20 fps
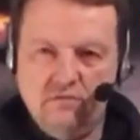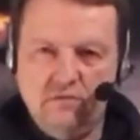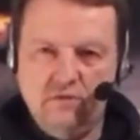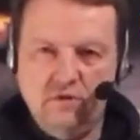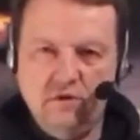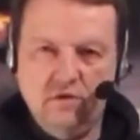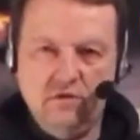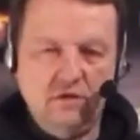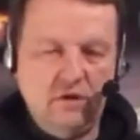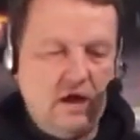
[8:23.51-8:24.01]

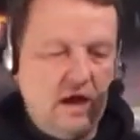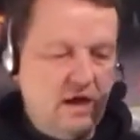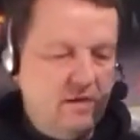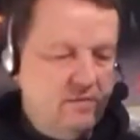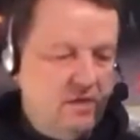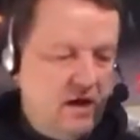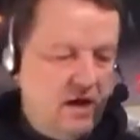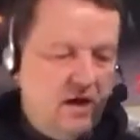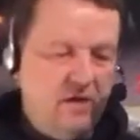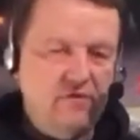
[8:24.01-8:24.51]
Lyme
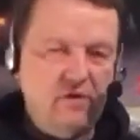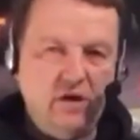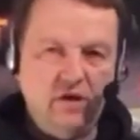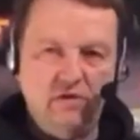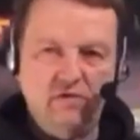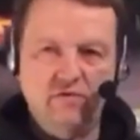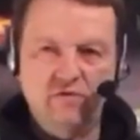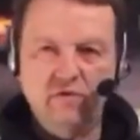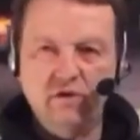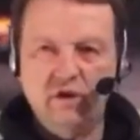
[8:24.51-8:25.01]
having
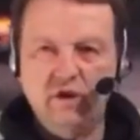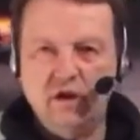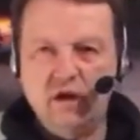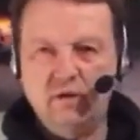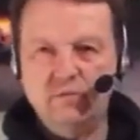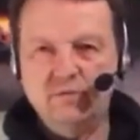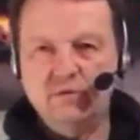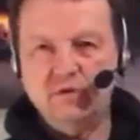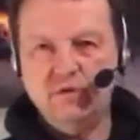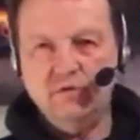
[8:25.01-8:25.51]
a
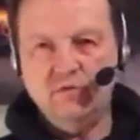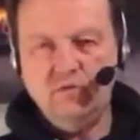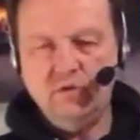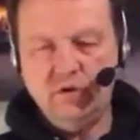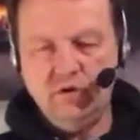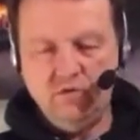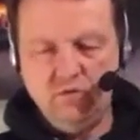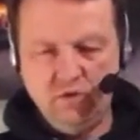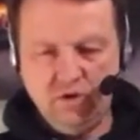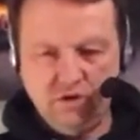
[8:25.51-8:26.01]
flare-up
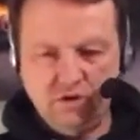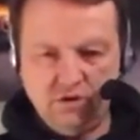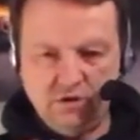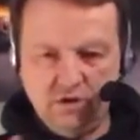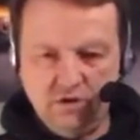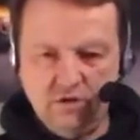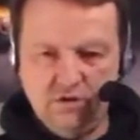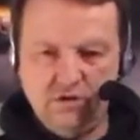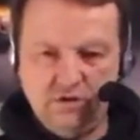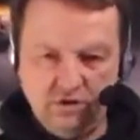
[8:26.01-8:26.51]
in which
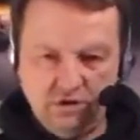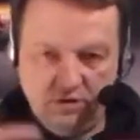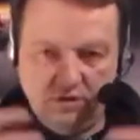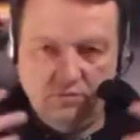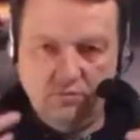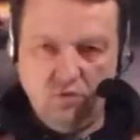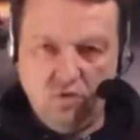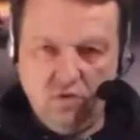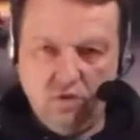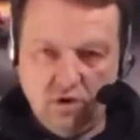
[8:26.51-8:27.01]
there's
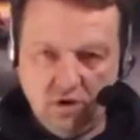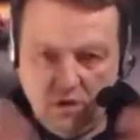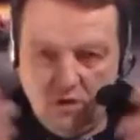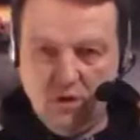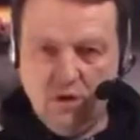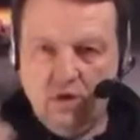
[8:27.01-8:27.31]
just more